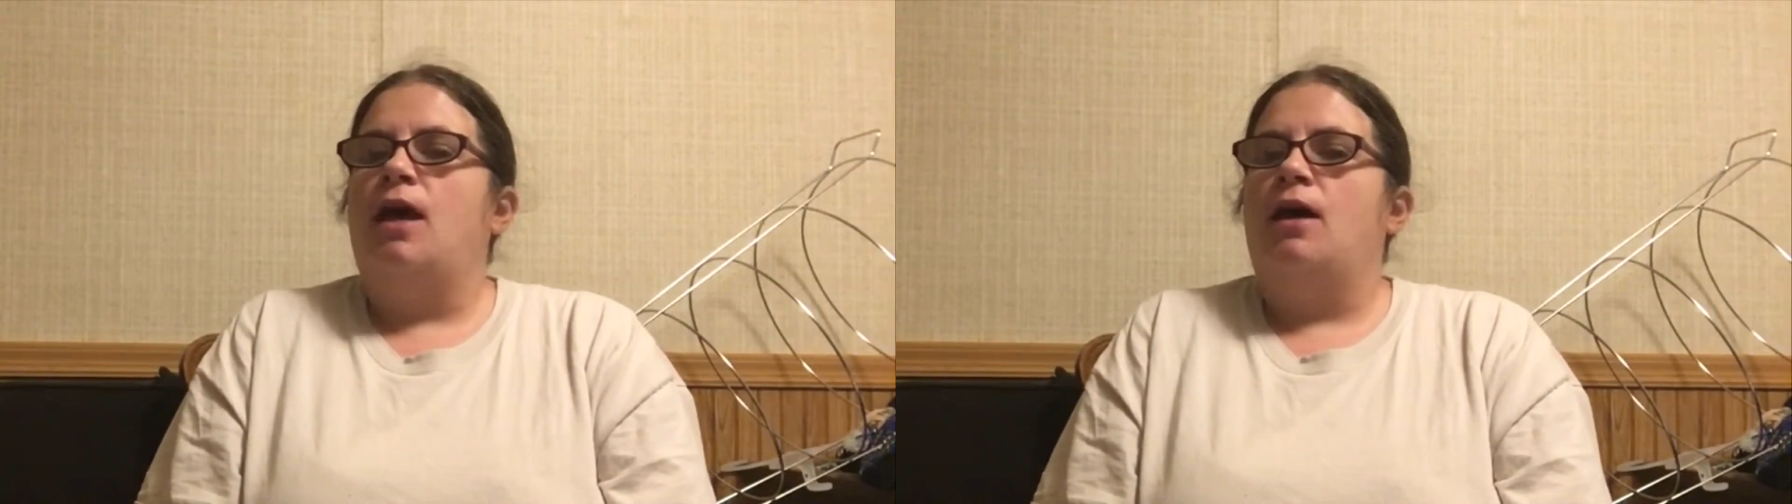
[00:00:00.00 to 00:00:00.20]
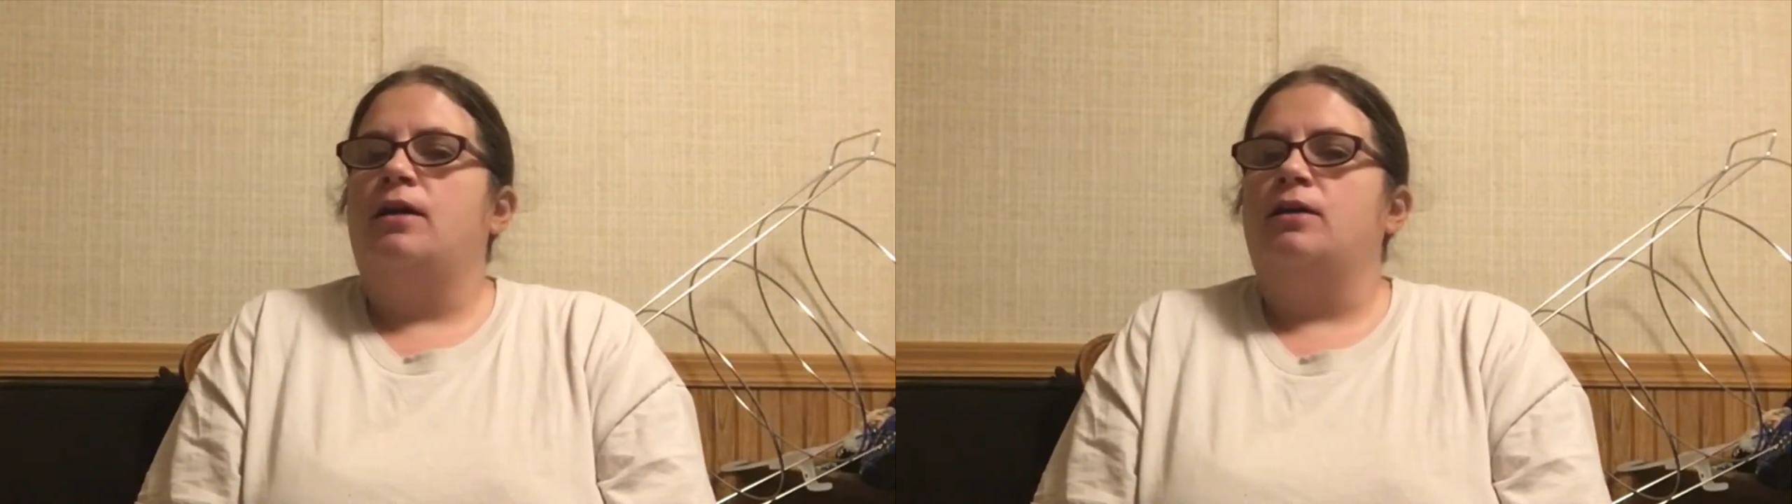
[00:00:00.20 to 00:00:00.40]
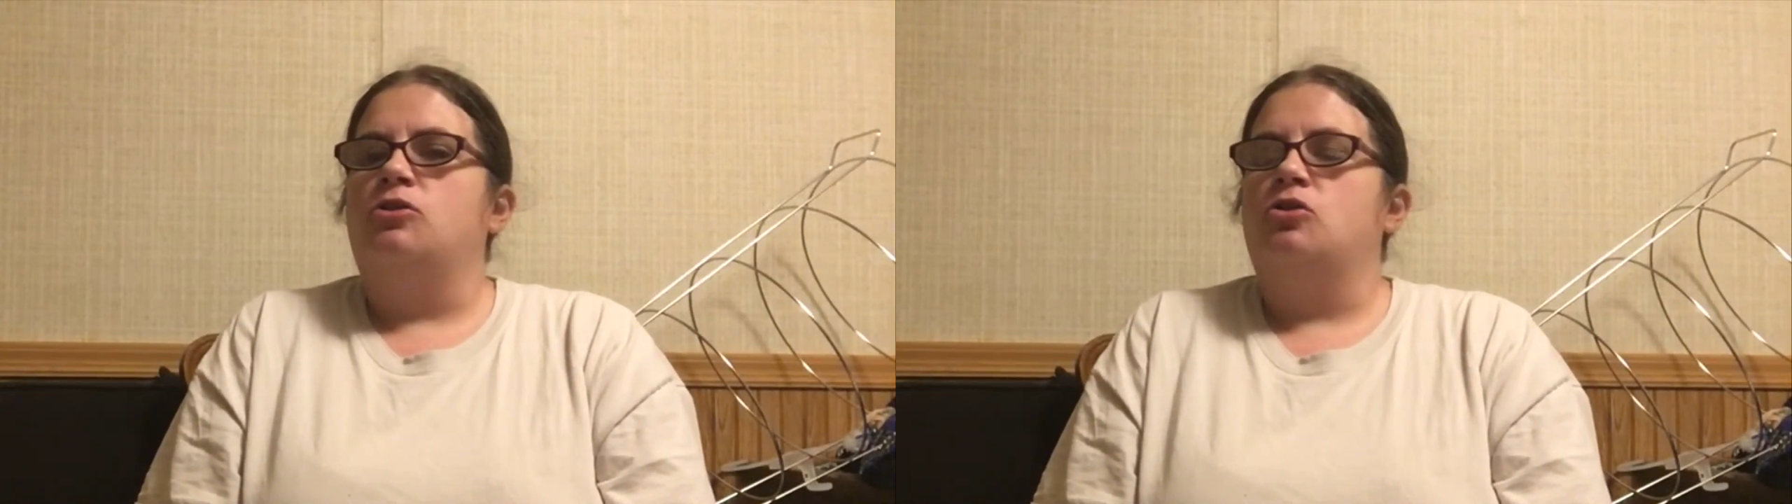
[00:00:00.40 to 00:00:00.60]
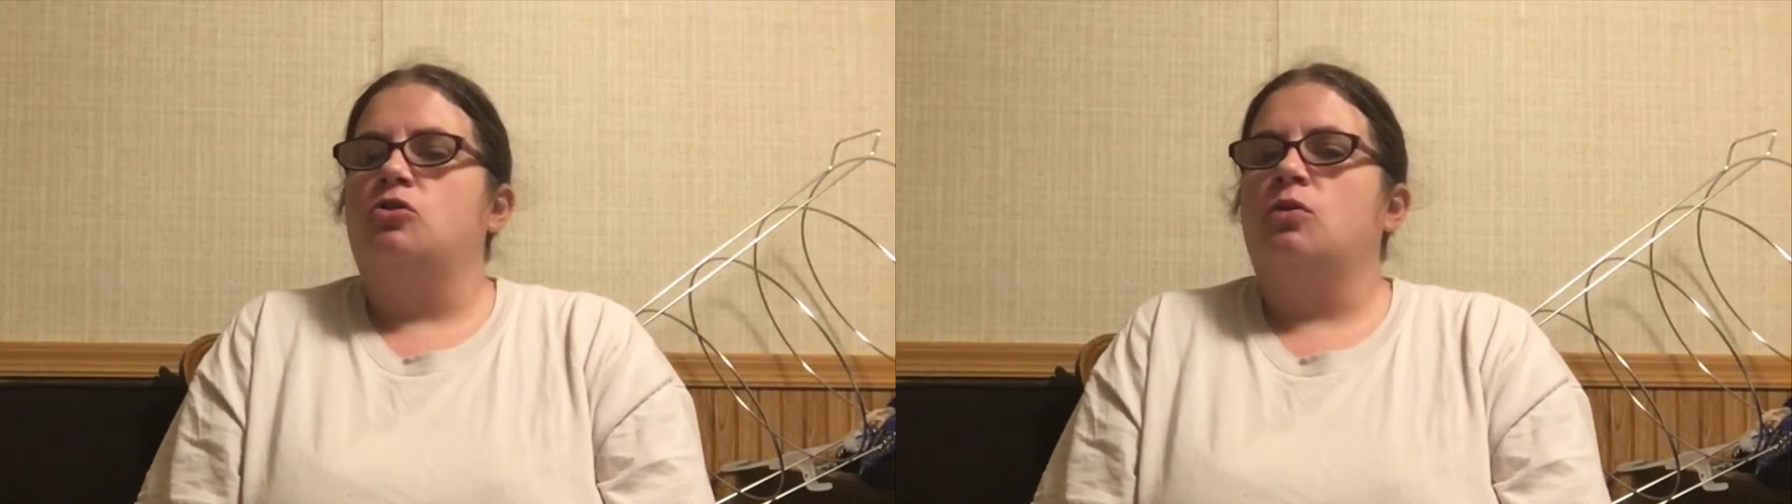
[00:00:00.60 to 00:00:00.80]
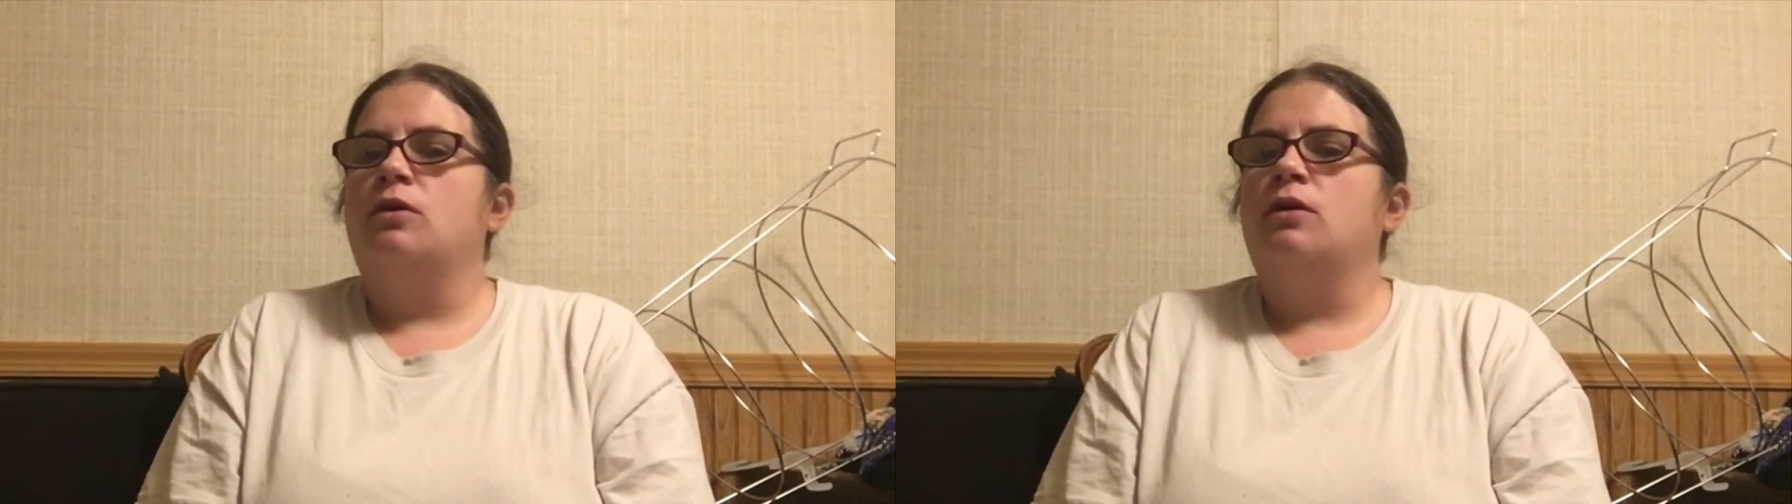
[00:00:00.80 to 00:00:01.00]
a
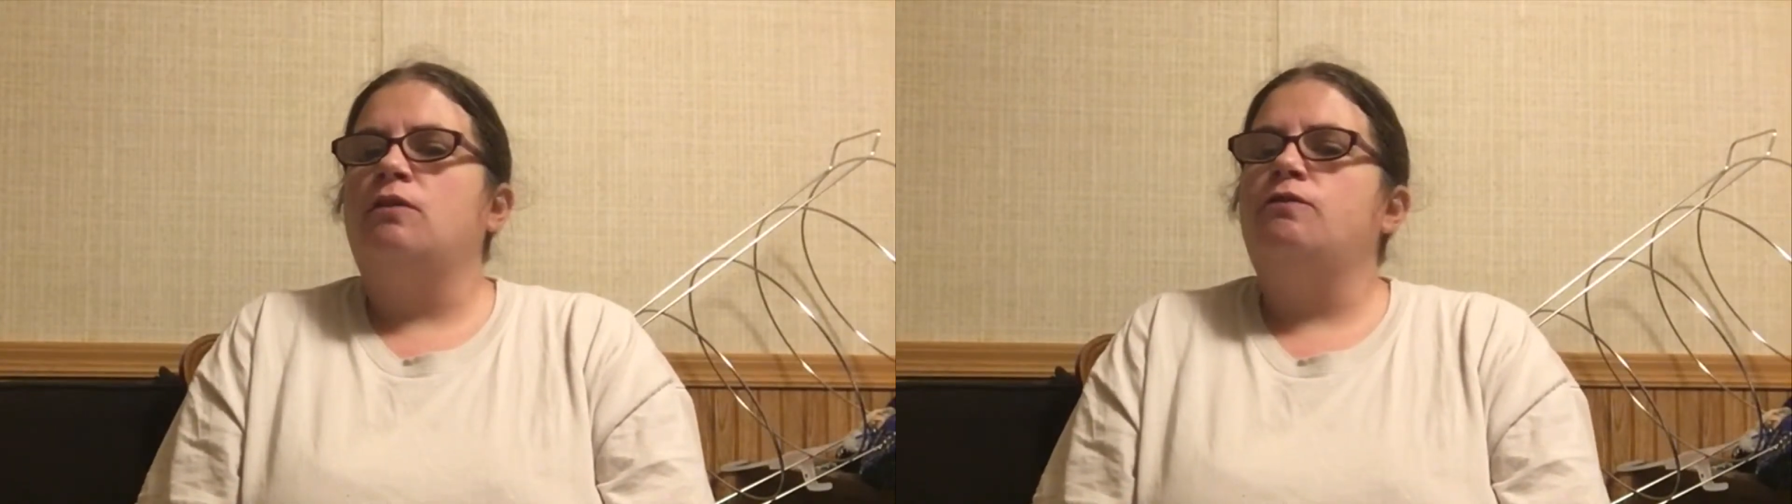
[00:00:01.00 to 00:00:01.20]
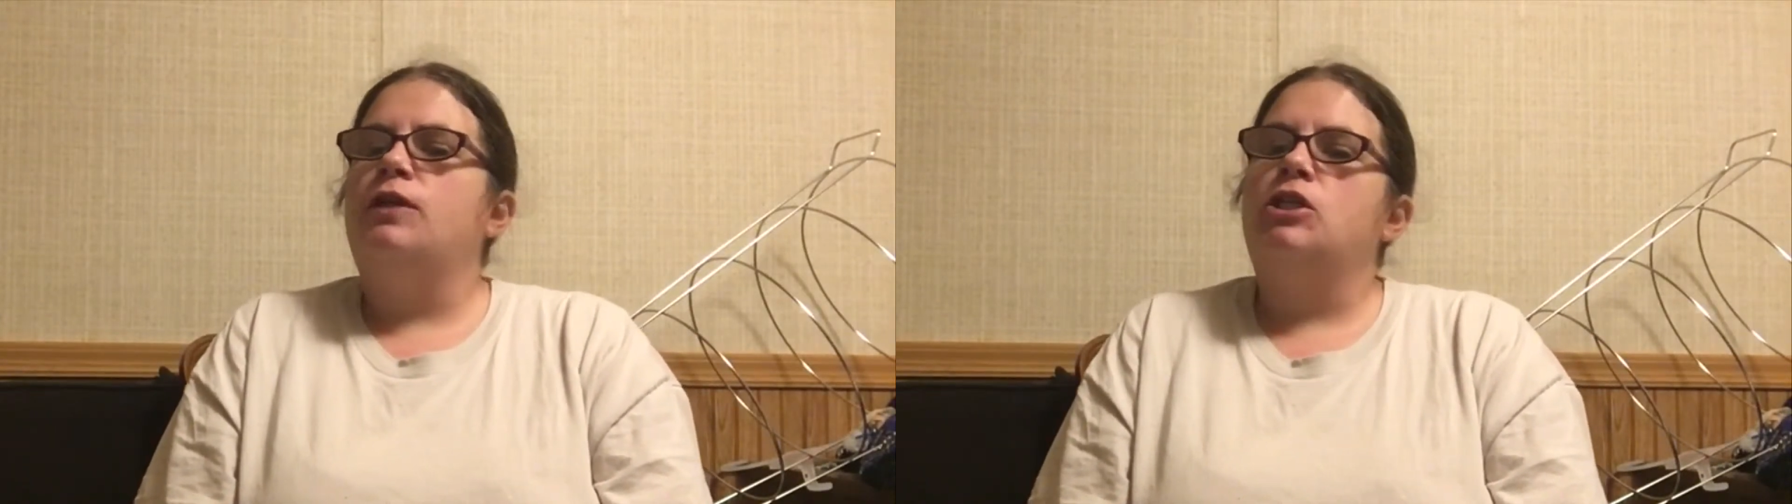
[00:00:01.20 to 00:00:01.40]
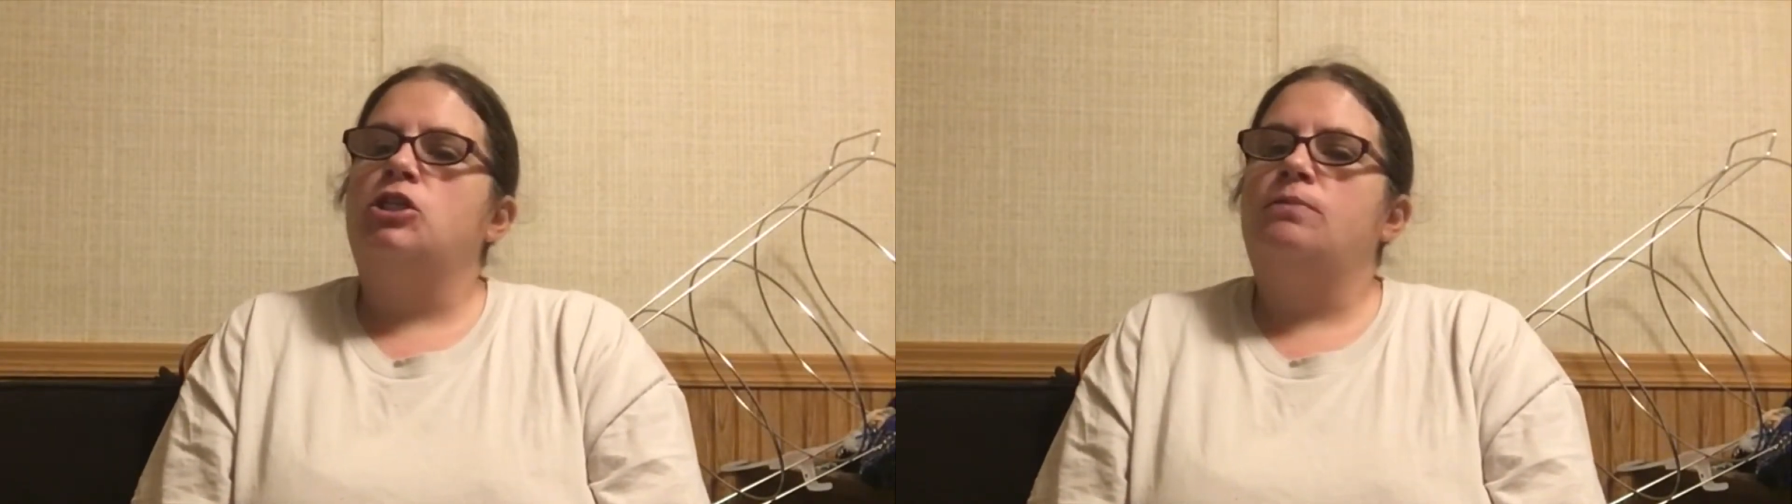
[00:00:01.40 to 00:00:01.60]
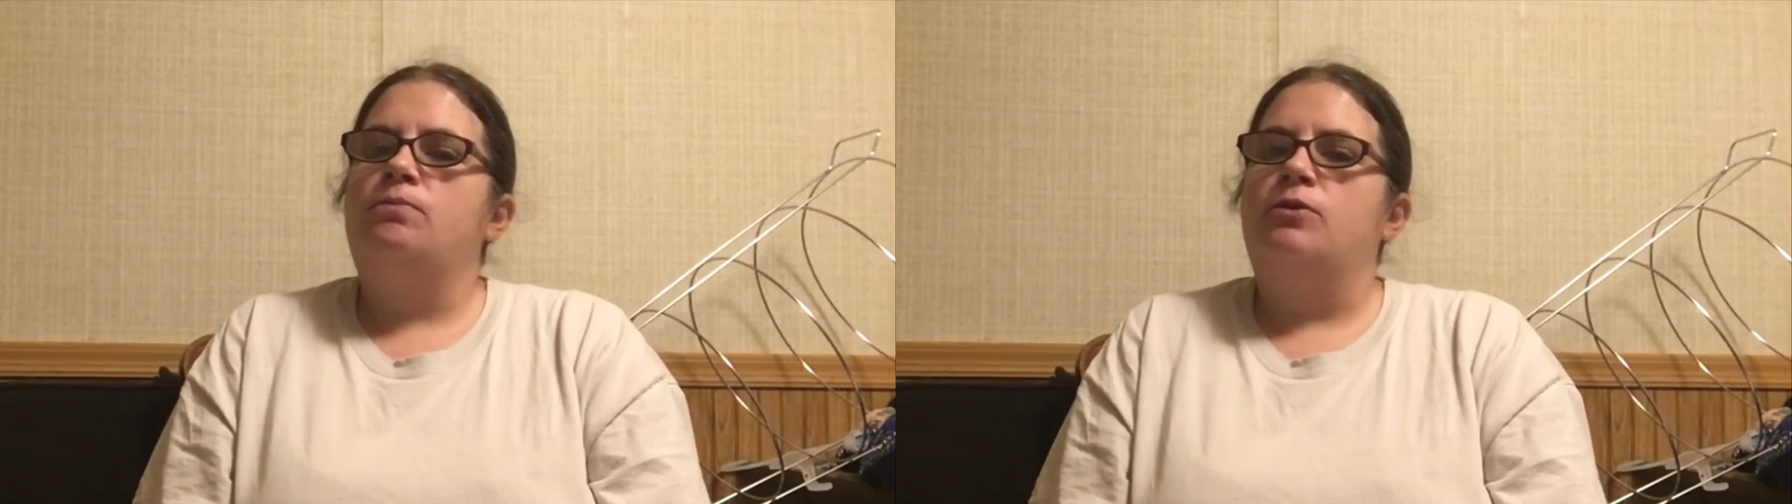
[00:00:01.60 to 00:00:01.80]
historical fiction